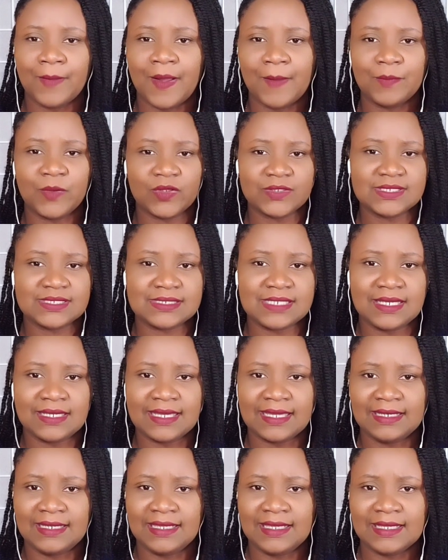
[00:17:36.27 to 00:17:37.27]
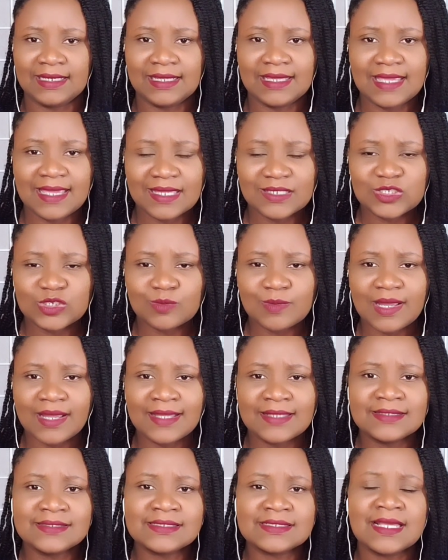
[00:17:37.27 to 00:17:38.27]
I'm not seeing any
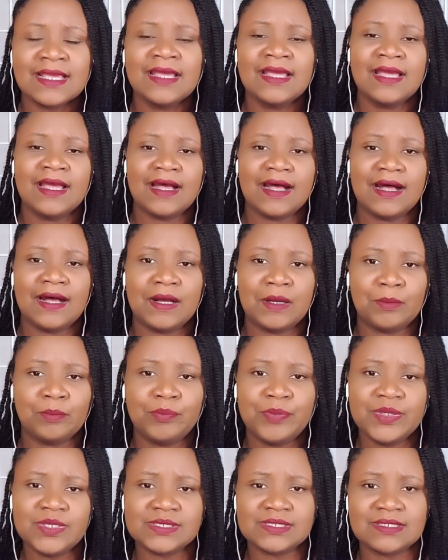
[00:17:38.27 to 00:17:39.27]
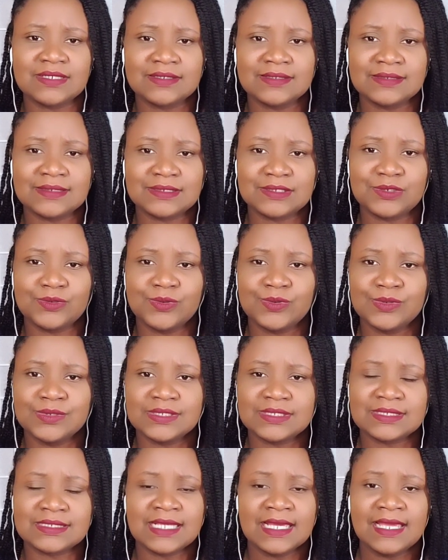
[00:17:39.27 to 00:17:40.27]
engagement. Persons
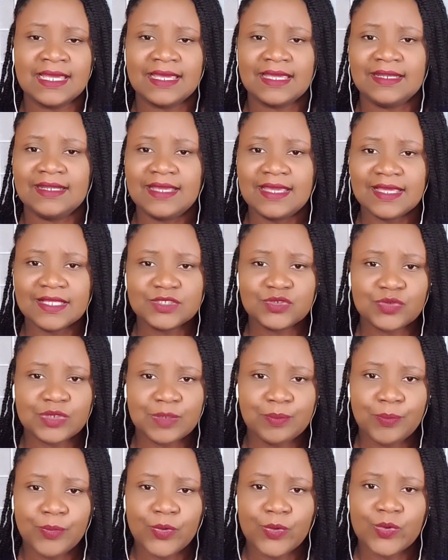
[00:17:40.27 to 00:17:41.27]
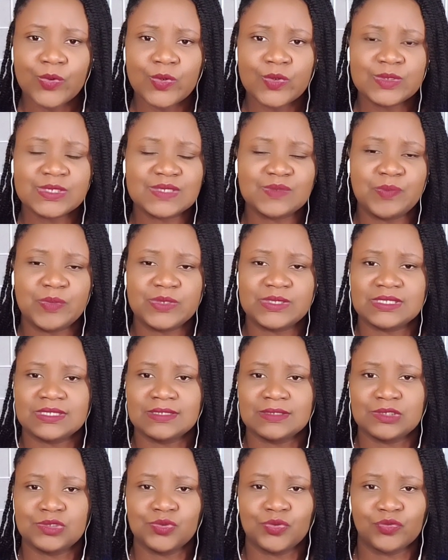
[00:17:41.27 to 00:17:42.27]
don't engage with the post.
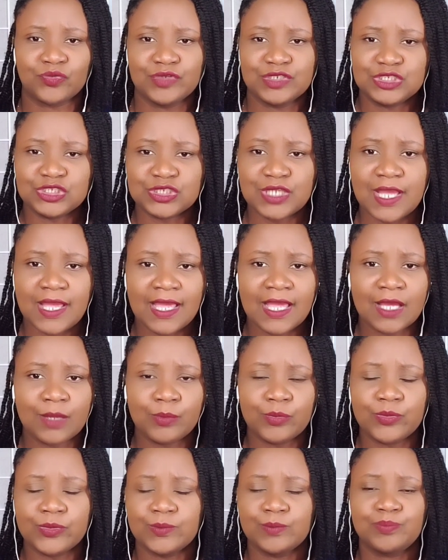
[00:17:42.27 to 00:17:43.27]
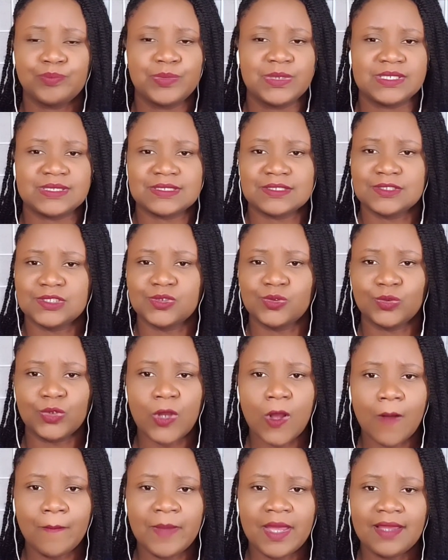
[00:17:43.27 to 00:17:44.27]
Persons don't reshare. Persons don't
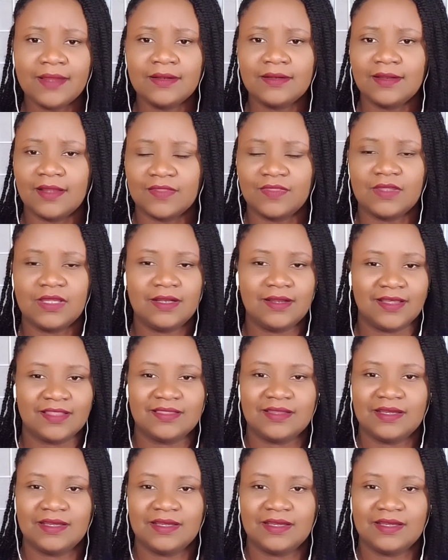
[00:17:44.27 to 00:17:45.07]
comment. Nothing.